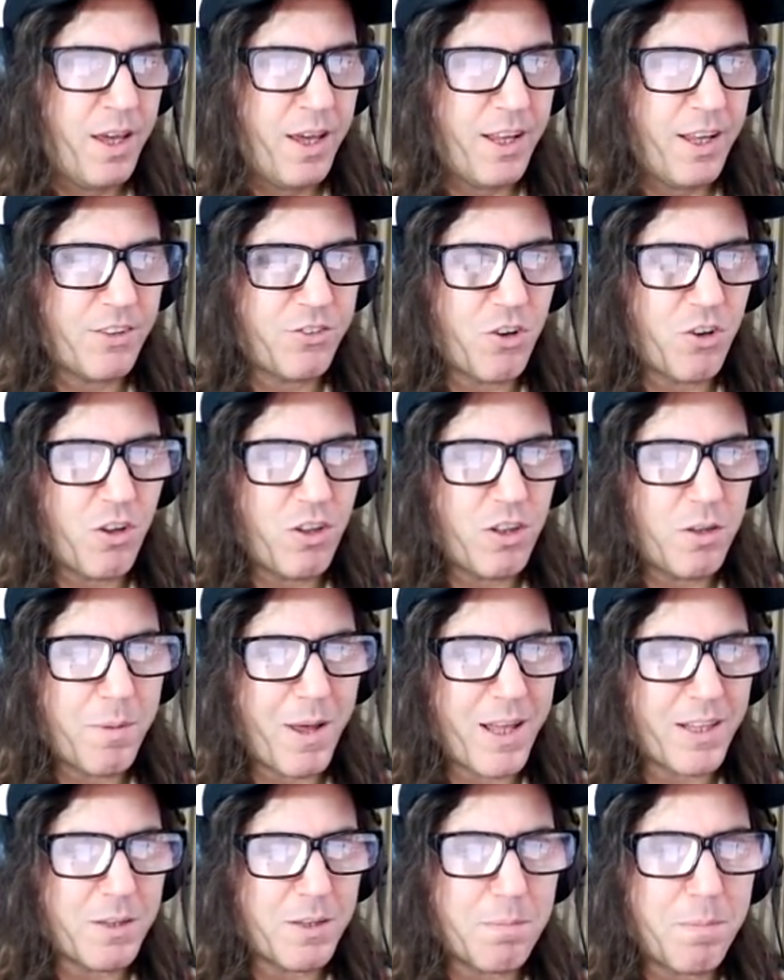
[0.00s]
It's all
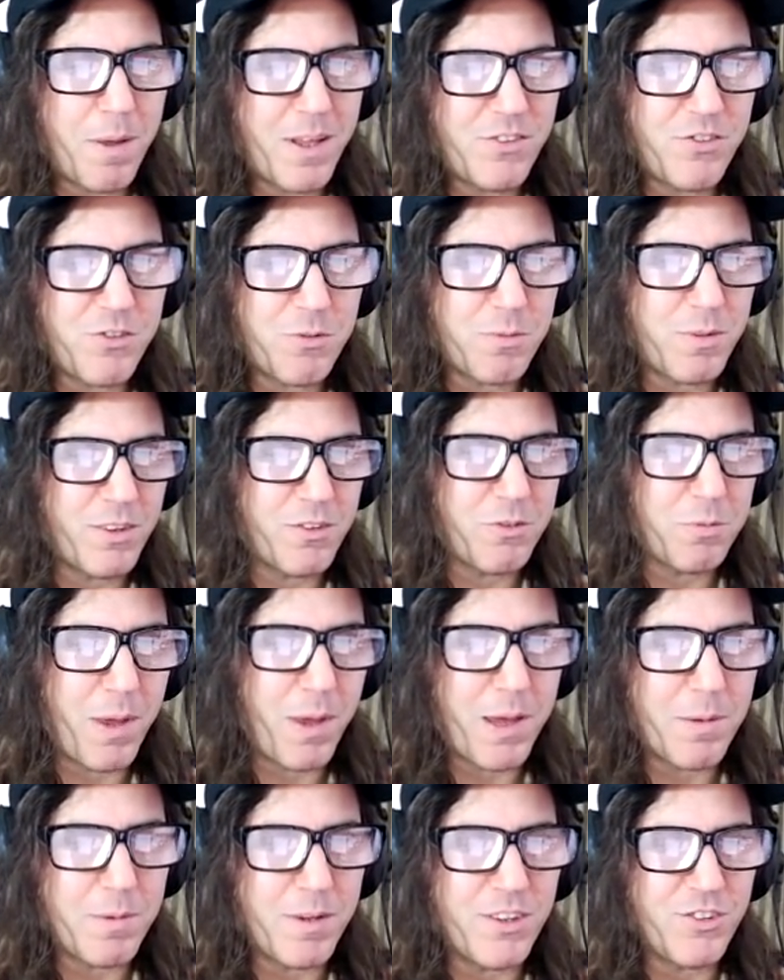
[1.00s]
about the Benjamins,
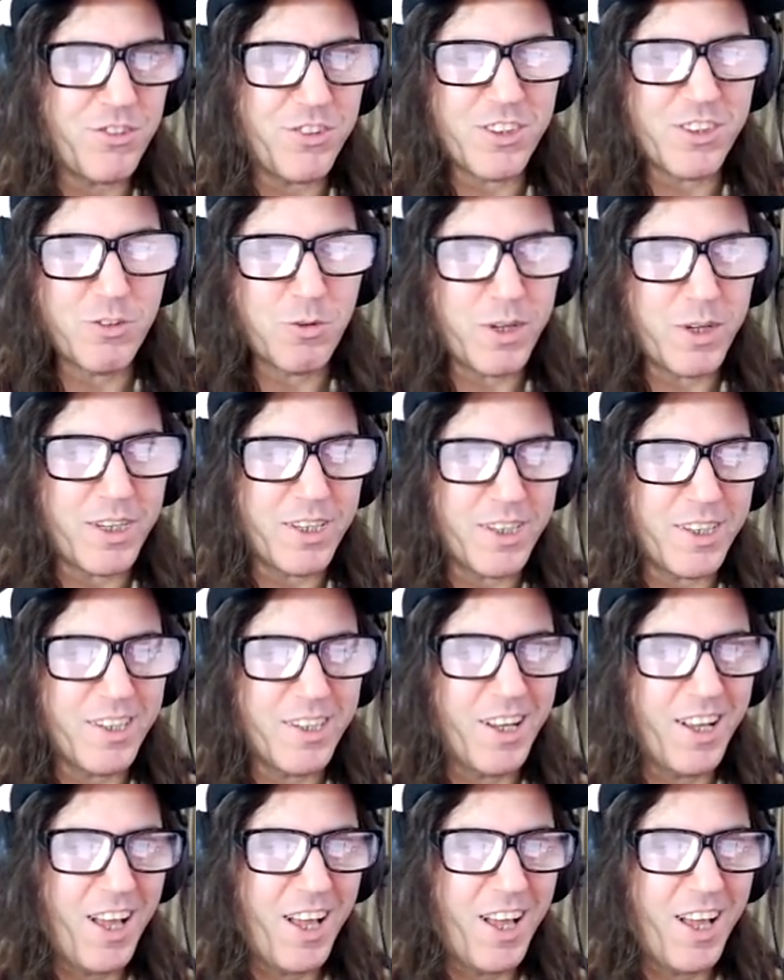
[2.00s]
baby, she tweeted.